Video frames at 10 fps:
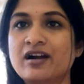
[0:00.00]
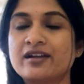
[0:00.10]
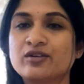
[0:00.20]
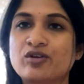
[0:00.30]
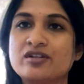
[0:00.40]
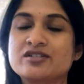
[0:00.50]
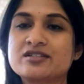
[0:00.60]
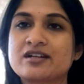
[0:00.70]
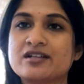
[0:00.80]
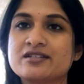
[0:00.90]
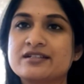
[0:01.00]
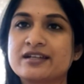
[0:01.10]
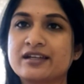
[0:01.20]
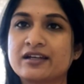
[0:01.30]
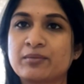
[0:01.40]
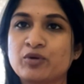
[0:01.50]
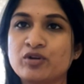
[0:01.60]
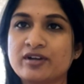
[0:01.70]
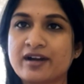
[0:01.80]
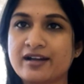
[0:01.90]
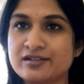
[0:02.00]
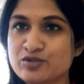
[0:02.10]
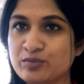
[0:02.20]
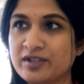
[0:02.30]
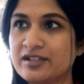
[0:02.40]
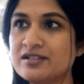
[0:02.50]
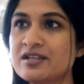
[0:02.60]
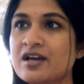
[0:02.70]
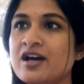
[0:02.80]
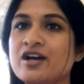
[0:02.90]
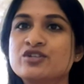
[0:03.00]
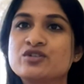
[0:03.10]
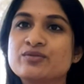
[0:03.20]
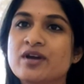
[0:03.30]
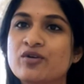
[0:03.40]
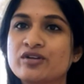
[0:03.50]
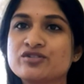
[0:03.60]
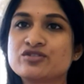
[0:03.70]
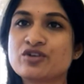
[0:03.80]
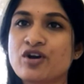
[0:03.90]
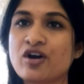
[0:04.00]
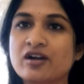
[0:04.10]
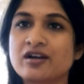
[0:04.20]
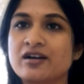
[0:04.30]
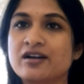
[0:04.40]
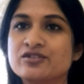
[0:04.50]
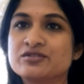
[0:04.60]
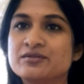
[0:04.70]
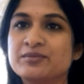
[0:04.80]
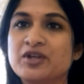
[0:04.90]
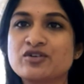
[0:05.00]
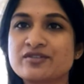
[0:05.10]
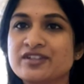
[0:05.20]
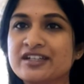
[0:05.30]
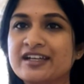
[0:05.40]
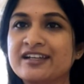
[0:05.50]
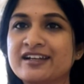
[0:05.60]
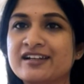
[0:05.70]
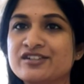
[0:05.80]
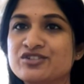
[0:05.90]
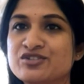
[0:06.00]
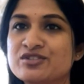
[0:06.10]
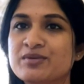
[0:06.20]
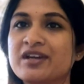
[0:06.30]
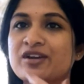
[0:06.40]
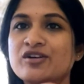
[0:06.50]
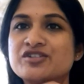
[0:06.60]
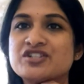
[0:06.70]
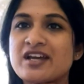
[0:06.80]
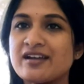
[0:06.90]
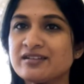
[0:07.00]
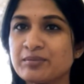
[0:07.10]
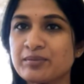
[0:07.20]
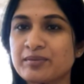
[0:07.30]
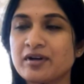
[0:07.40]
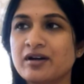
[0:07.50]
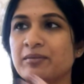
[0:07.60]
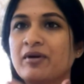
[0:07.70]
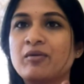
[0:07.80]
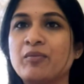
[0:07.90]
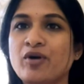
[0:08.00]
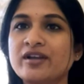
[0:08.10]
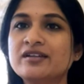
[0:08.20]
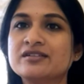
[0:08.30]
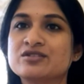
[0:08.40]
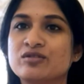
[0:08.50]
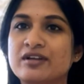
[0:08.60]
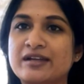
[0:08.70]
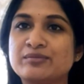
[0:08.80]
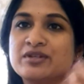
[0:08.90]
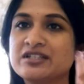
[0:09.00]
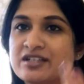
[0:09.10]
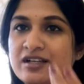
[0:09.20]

gynecologist consultant at Apollo Cradle Jubilee Hills. Today we are going to talk, because of the technical issues, we cannot share the PowerPoint. So let me